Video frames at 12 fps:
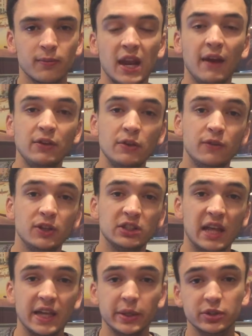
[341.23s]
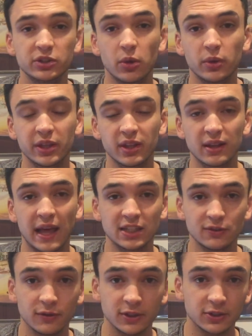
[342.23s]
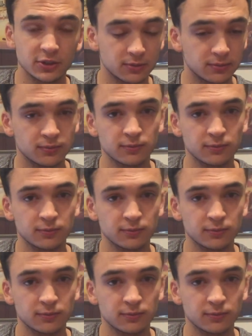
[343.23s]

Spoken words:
And after you finish that, you just go into the last verse.